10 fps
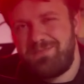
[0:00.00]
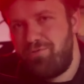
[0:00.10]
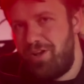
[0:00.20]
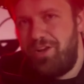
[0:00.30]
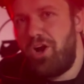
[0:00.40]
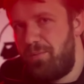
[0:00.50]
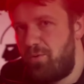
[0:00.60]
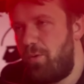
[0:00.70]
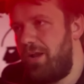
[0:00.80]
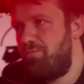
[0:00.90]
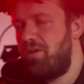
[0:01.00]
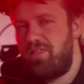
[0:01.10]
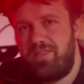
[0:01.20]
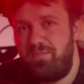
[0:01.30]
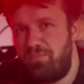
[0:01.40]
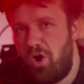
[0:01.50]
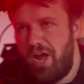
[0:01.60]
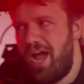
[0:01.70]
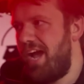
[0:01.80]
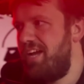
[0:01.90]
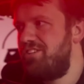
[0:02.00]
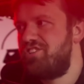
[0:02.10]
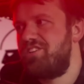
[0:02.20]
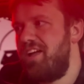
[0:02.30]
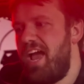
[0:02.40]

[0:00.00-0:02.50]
a pretty common one with my age,